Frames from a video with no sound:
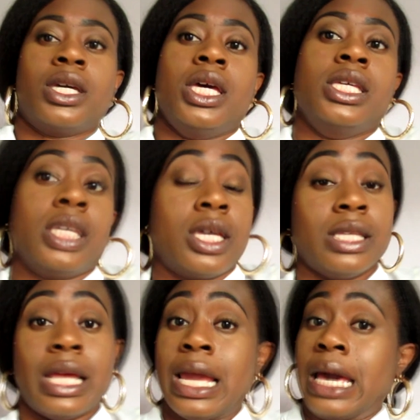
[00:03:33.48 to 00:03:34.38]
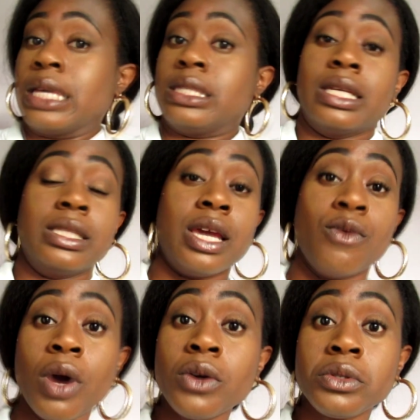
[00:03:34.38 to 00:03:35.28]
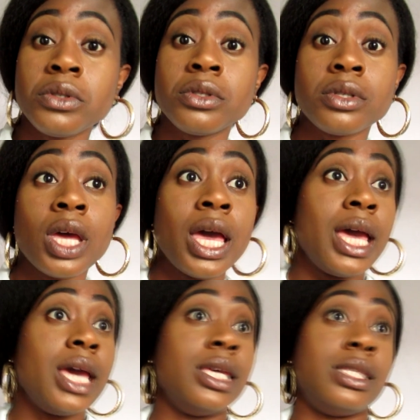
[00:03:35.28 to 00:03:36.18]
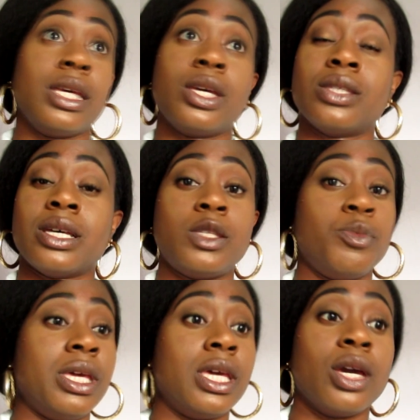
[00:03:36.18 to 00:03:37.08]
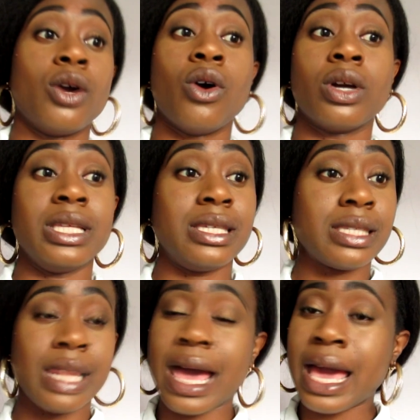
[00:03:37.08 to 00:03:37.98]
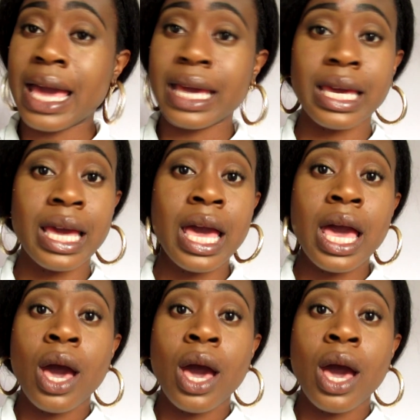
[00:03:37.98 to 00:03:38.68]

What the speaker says: is it because I like a Sunday roast? Is it because I speak in Cockney slang?